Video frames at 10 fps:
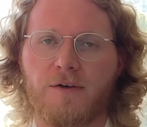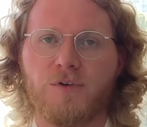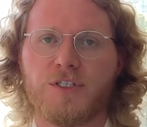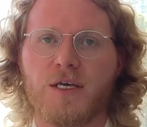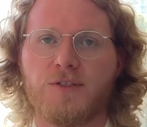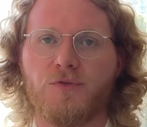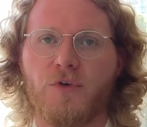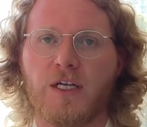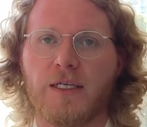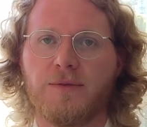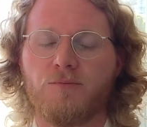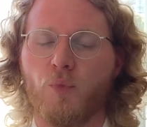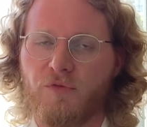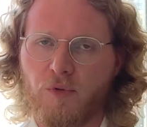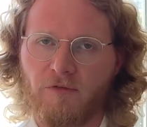advertiser friendly?
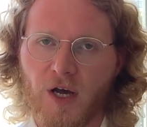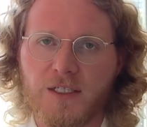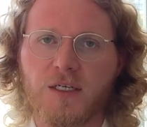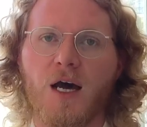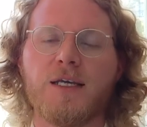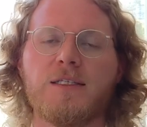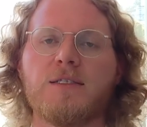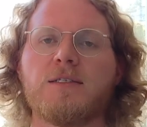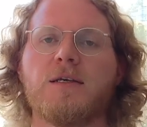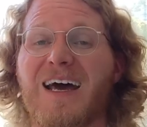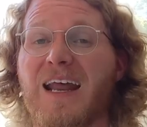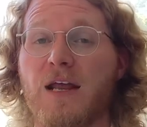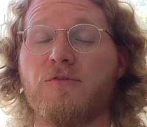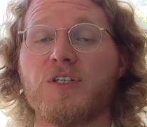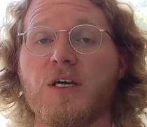We've provided guidance, and
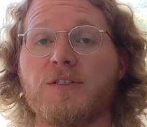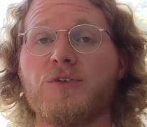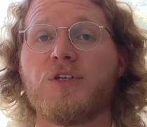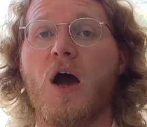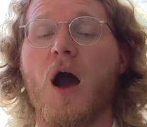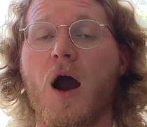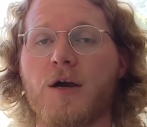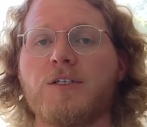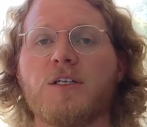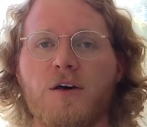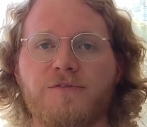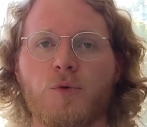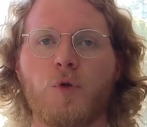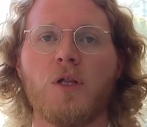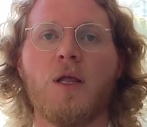advertisers aren't
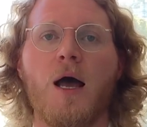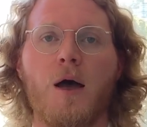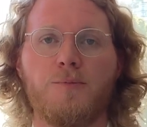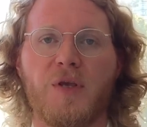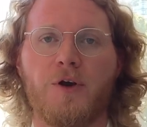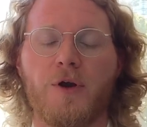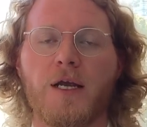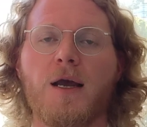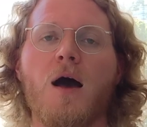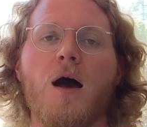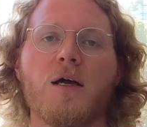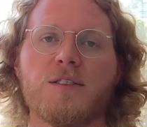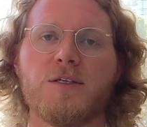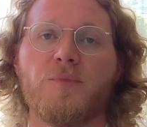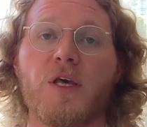comfortable appearing on
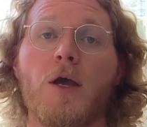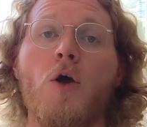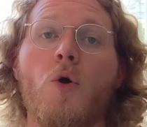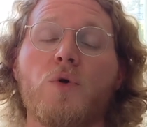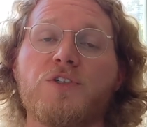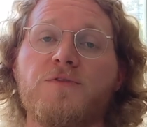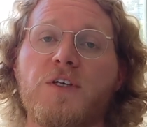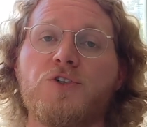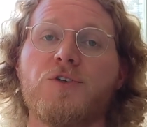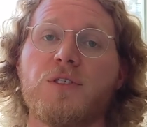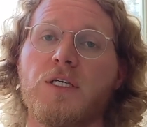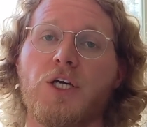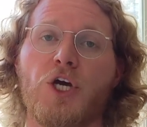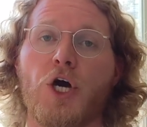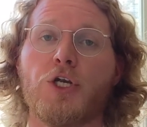something which features
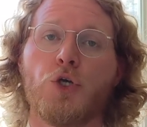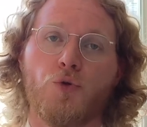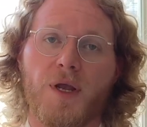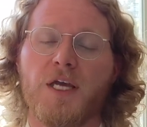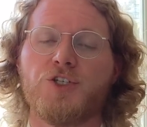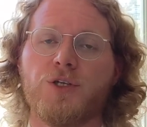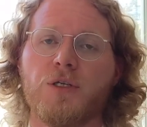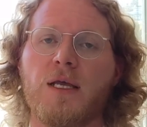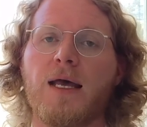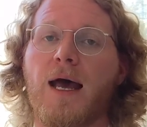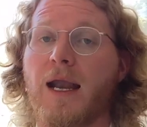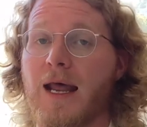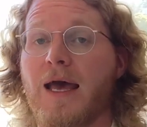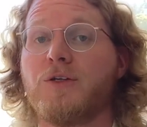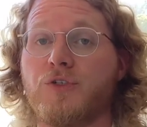gun creation and
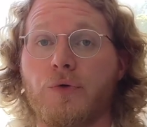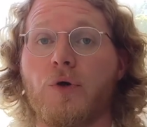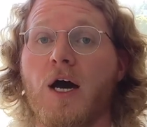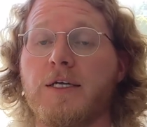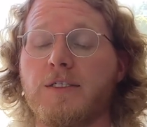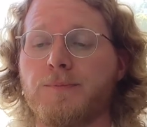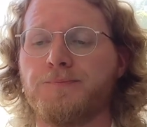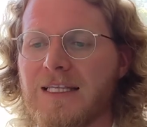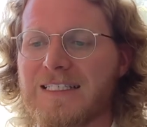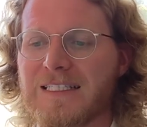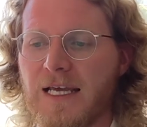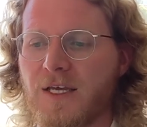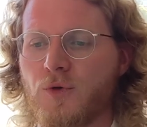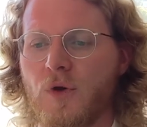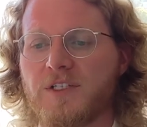how to guide. The
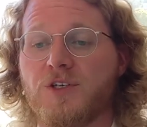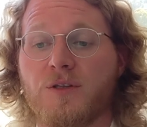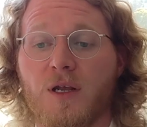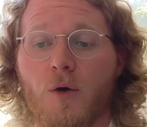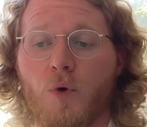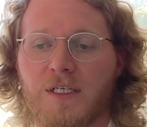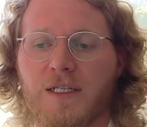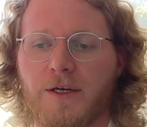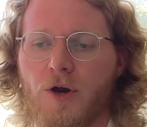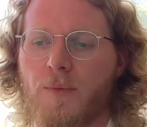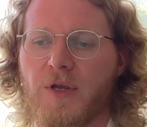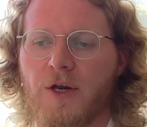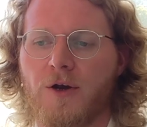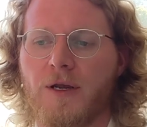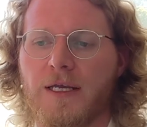second question that I want to clear up
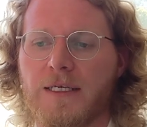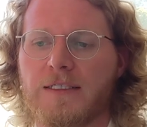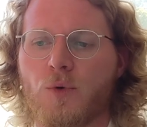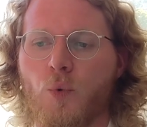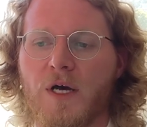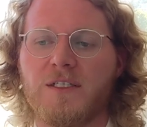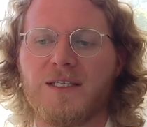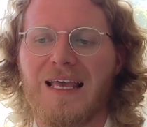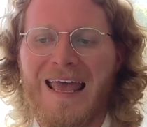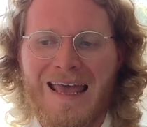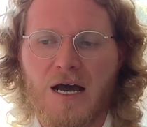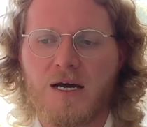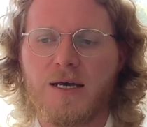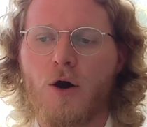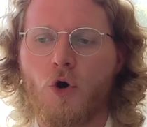here is why does the
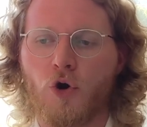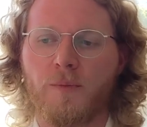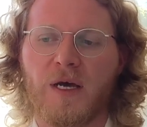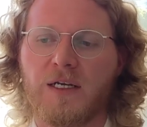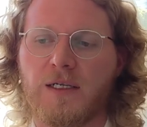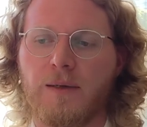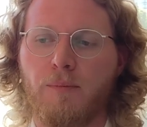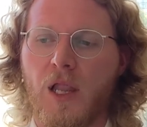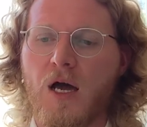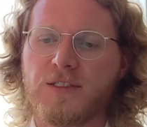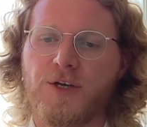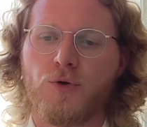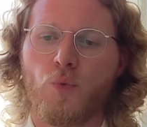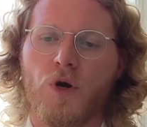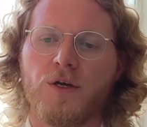AI automatically block
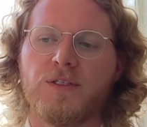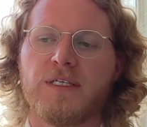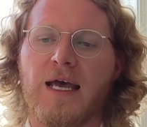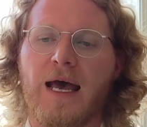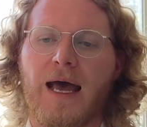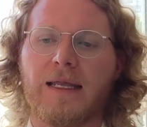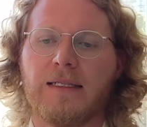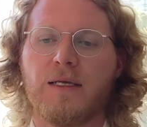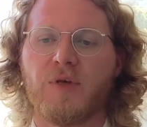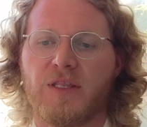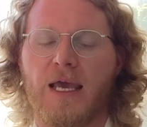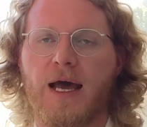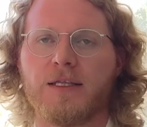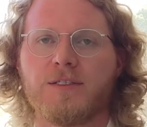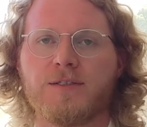certain words and limit the
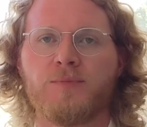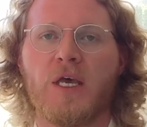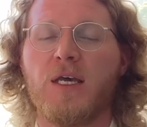ads?